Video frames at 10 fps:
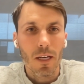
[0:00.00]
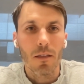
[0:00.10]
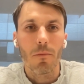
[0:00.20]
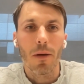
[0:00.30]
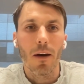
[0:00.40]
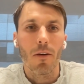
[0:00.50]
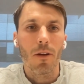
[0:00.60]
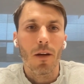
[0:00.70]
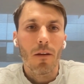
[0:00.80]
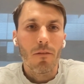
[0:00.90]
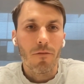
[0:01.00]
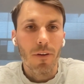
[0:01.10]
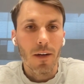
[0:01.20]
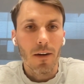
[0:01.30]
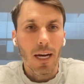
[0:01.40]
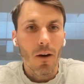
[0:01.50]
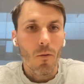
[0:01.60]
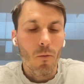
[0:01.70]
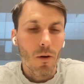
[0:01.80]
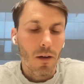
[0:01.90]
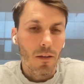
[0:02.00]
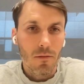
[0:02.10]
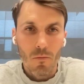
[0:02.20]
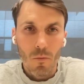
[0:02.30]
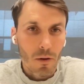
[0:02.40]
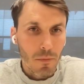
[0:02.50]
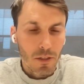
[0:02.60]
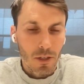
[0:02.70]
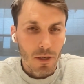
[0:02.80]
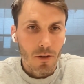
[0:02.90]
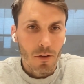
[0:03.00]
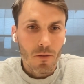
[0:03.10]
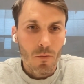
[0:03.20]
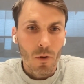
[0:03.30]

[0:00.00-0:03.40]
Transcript: It's about figuring out what what materials,